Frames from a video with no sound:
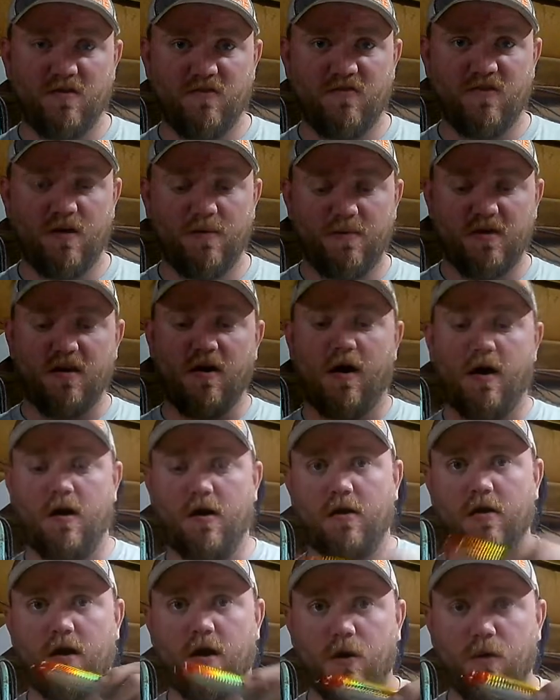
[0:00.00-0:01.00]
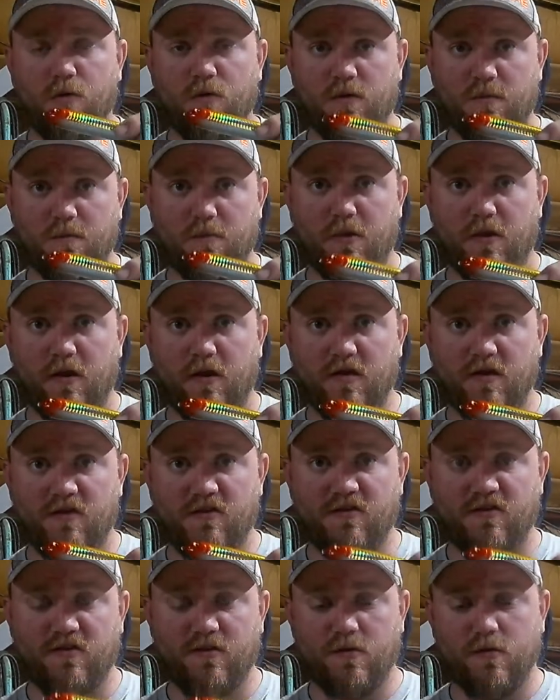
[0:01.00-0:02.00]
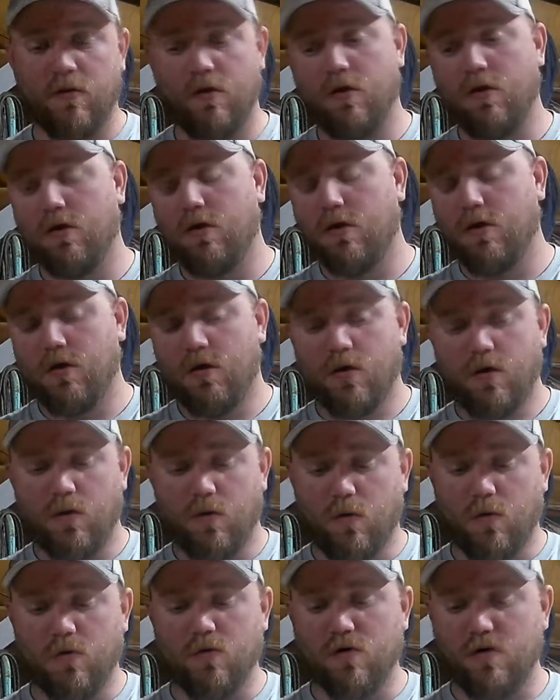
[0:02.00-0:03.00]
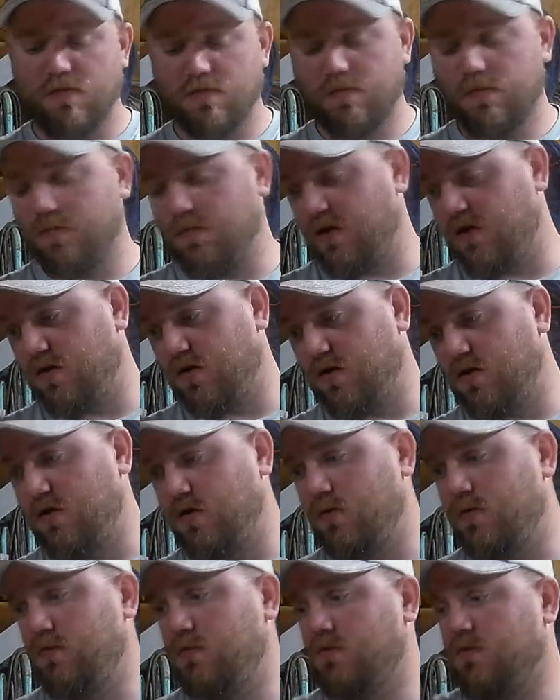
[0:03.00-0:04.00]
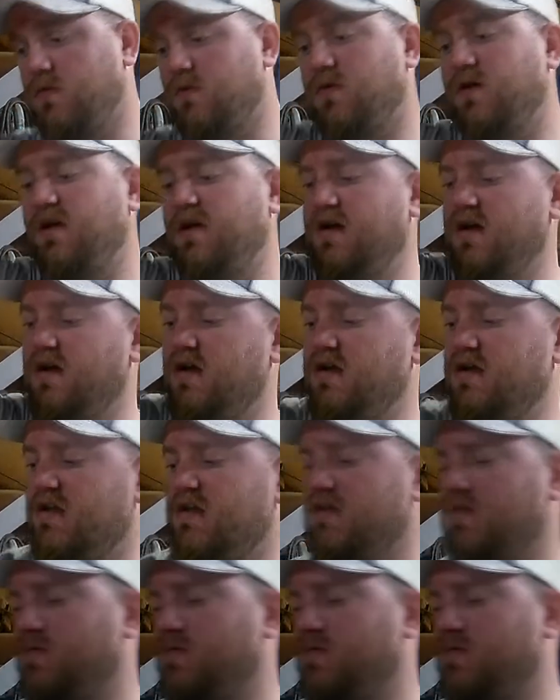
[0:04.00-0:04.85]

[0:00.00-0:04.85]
your chubby knocker to hold it in place. Or you can do the way I got this